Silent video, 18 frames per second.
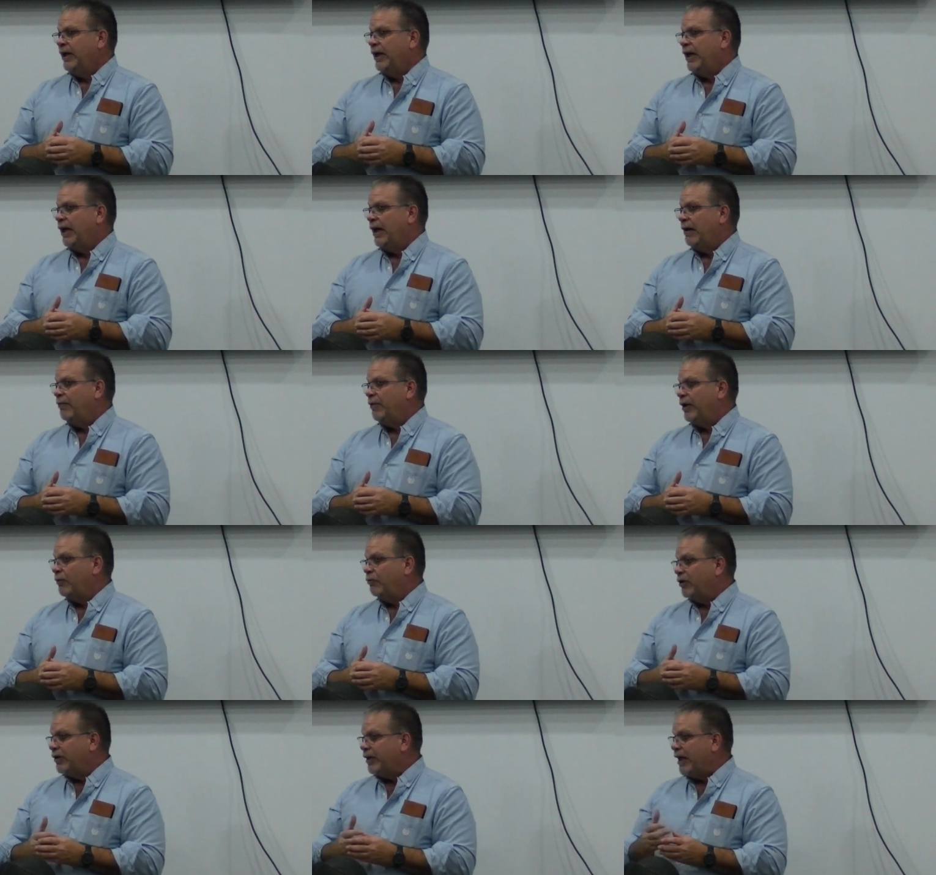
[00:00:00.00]

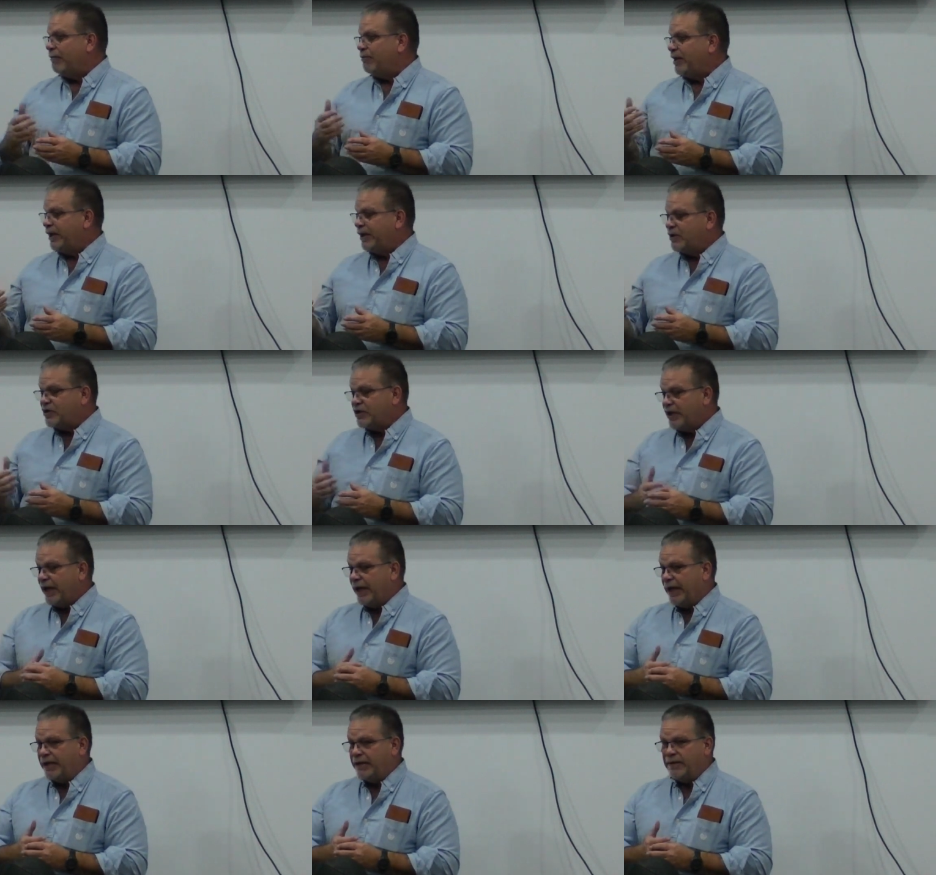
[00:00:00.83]
And with that being
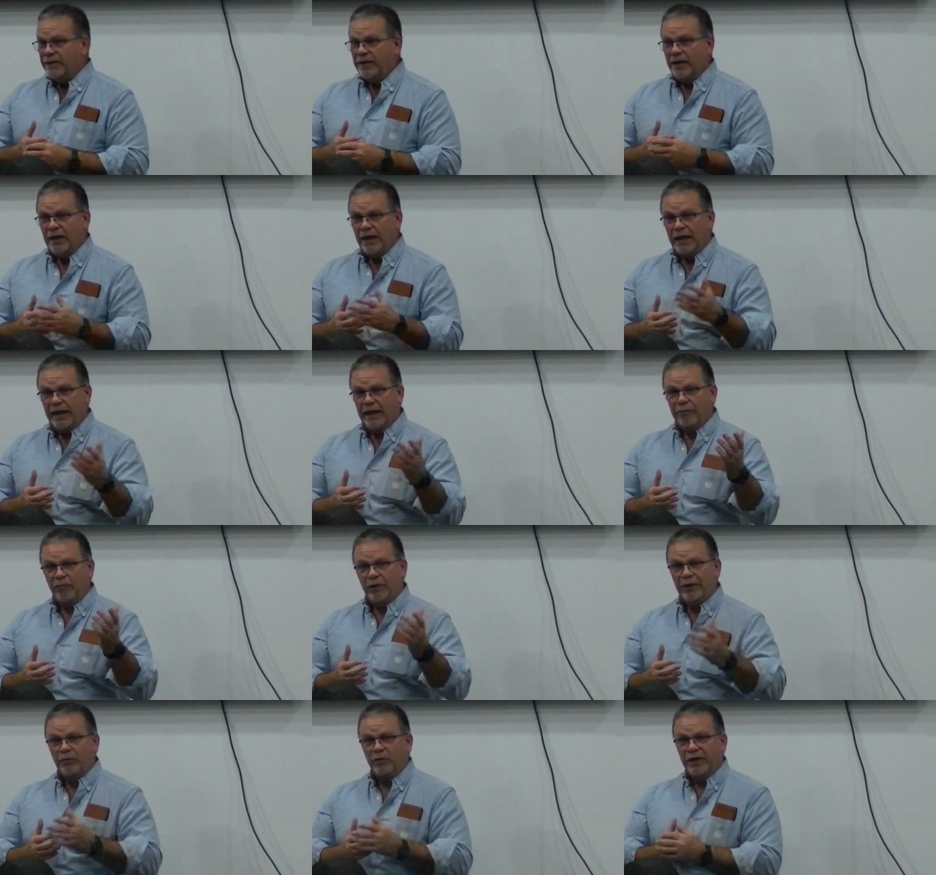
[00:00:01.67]
said,
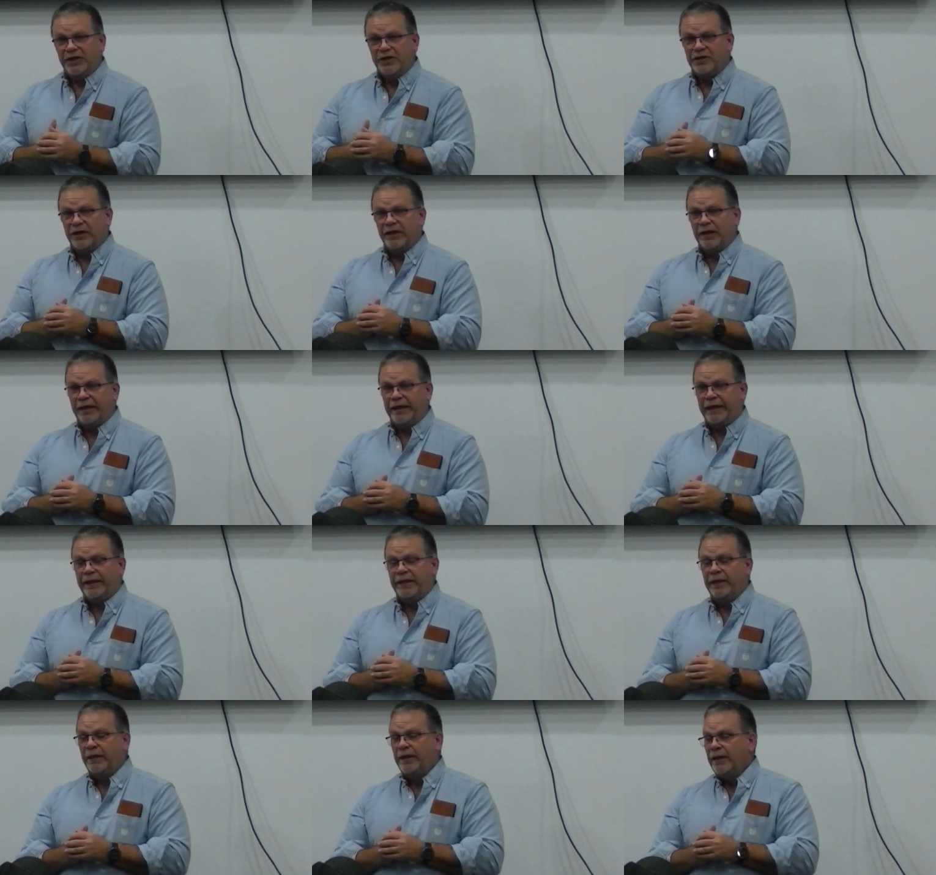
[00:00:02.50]
we
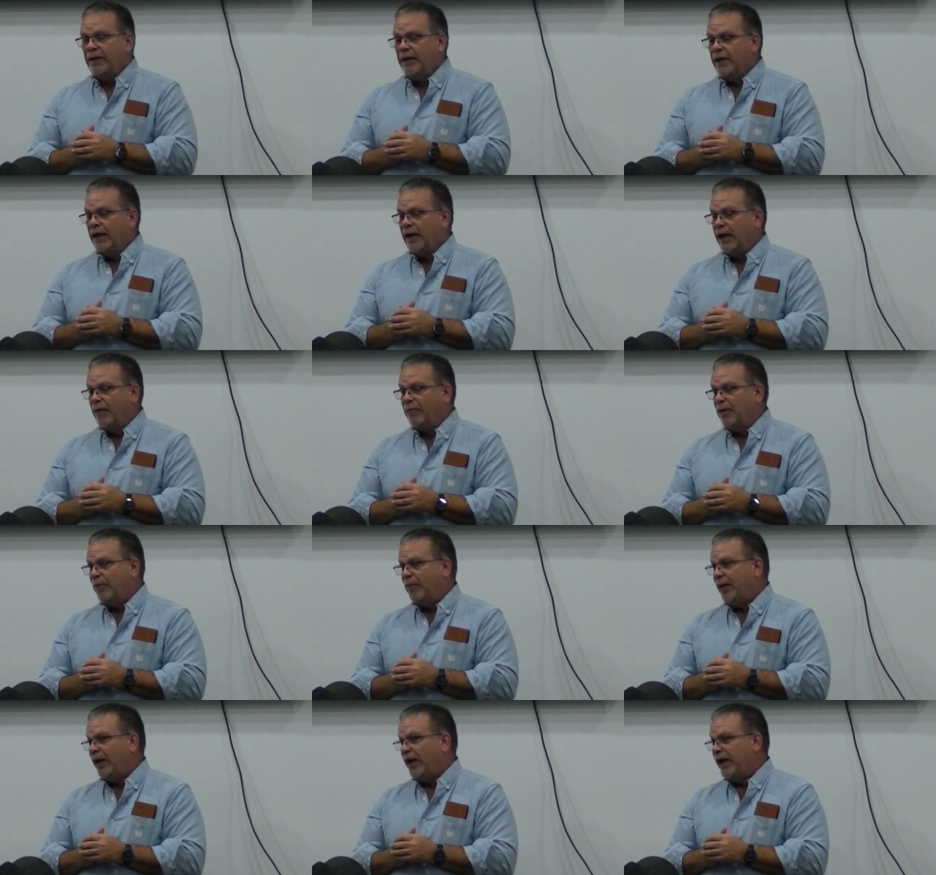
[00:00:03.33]
recently
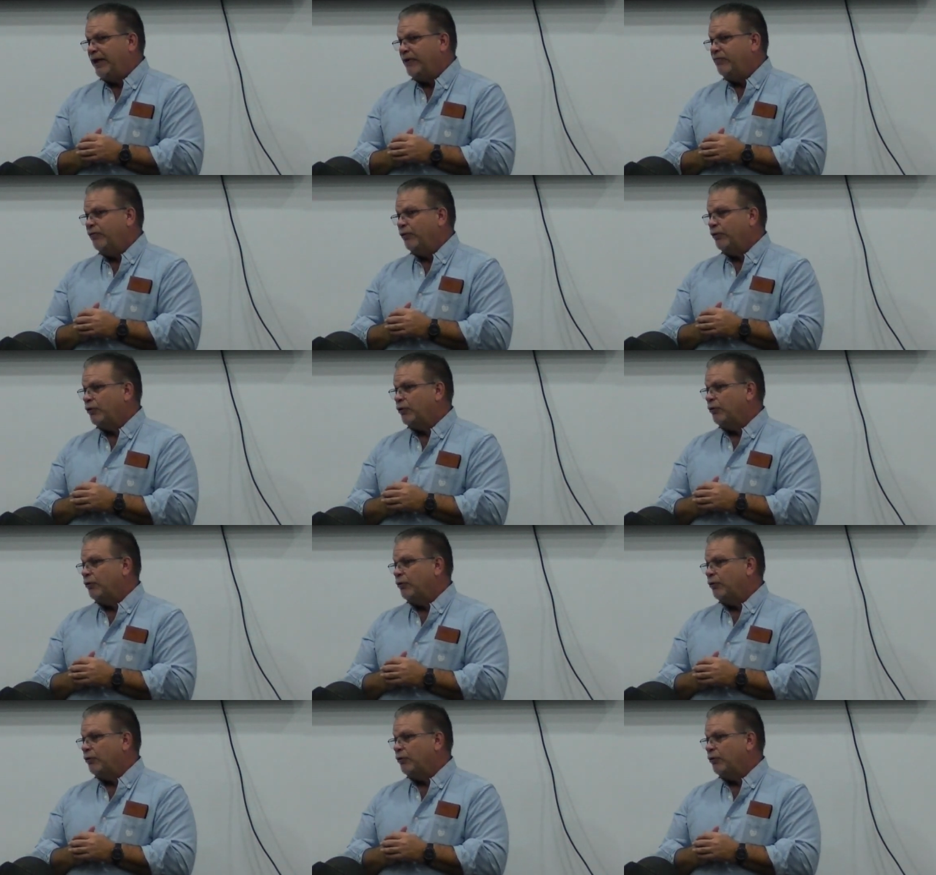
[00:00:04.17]
applied for